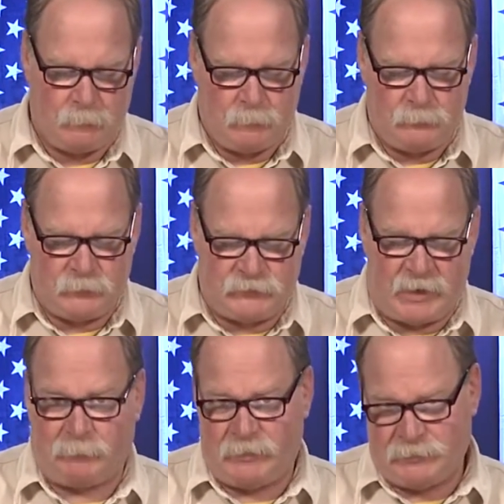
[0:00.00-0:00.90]
The
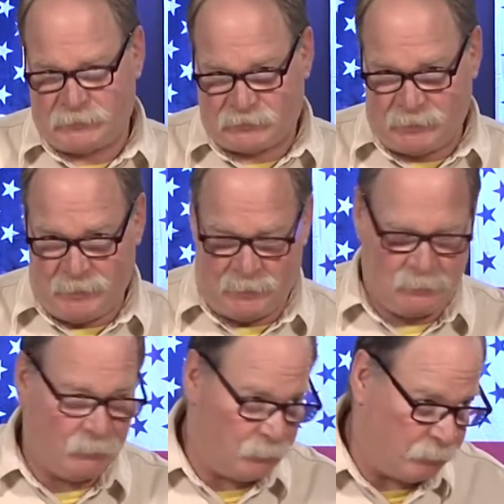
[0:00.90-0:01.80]
gentleman you're seeing
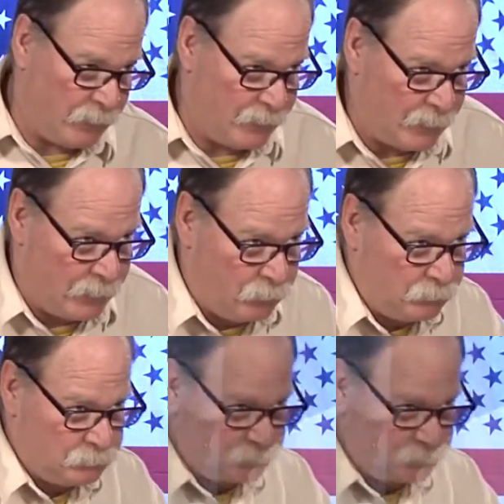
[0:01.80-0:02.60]
right now,